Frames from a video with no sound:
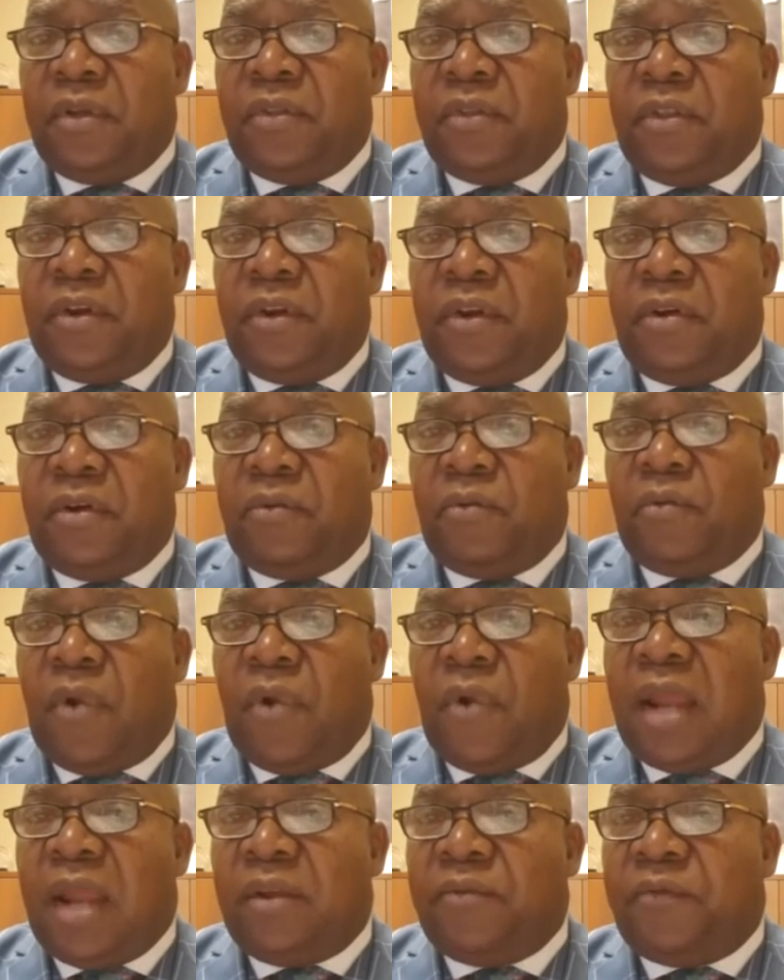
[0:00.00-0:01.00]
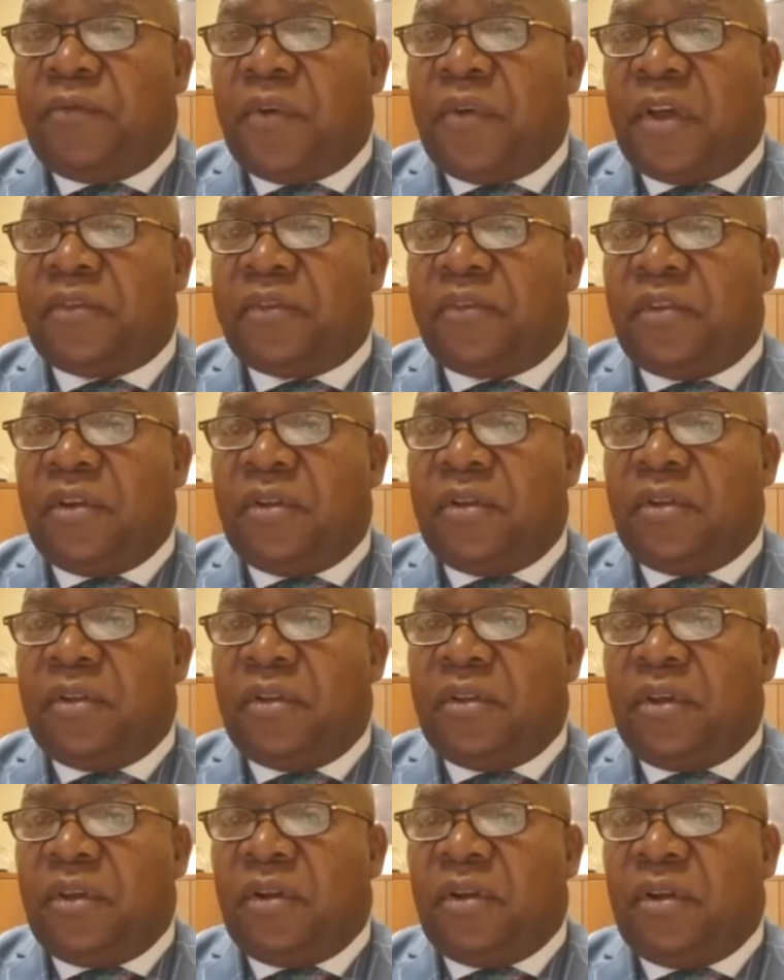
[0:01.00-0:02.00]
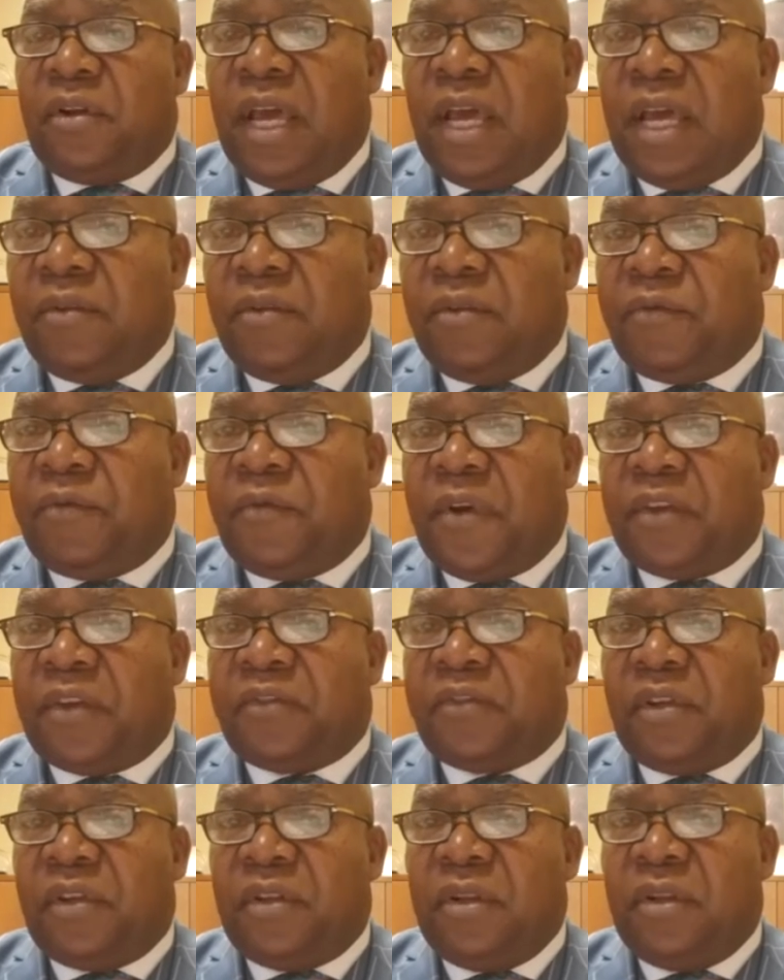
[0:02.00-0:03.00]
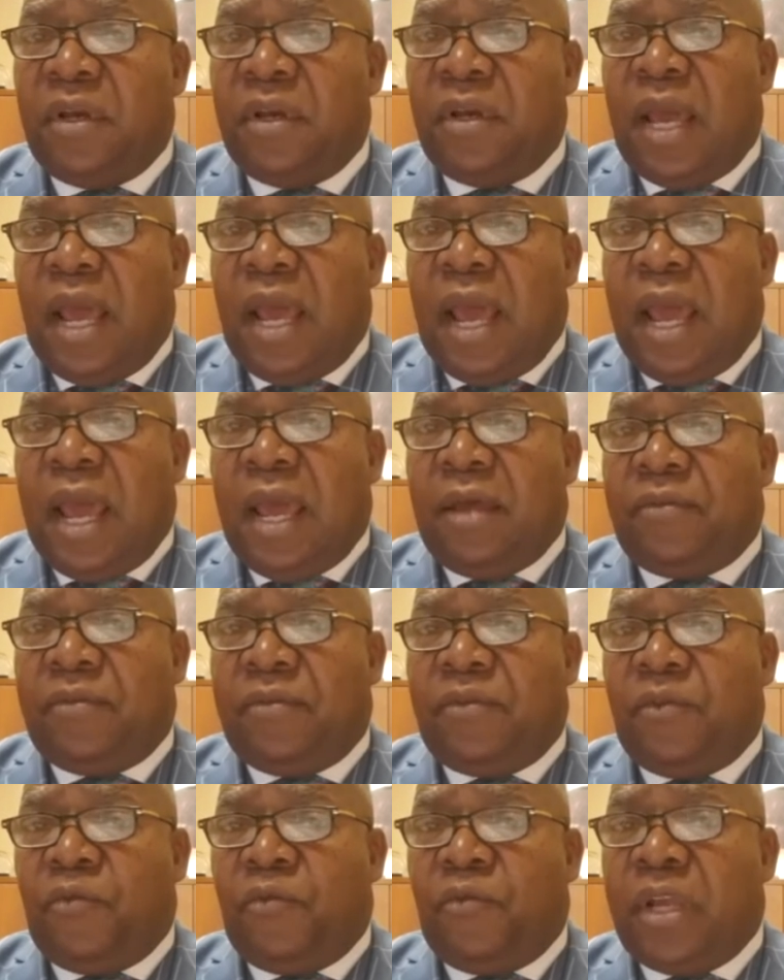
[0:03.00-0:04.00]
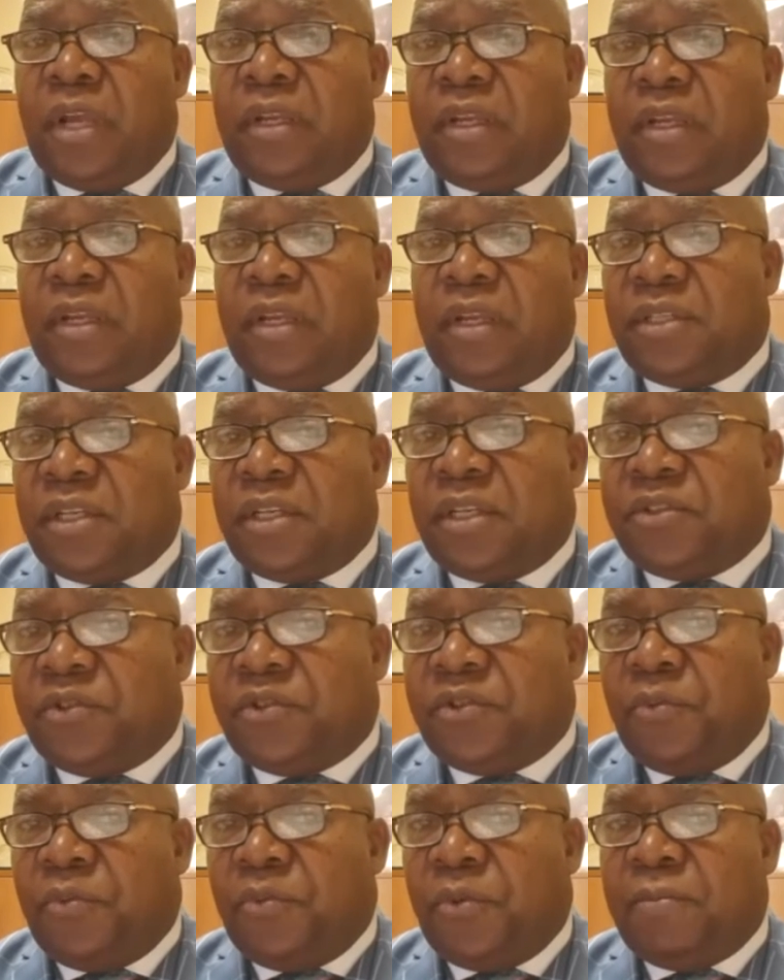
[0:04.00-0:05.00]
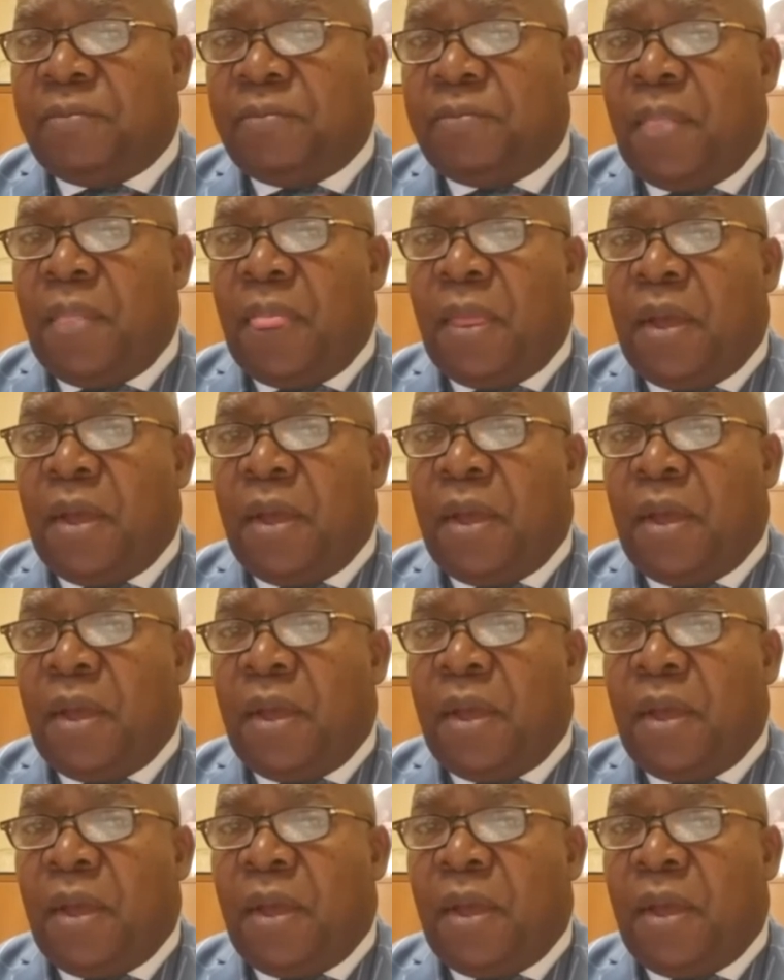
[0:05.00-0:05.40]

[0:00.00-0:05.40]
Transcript: they're rat infested, they're lead infested, and the rent is exuberant.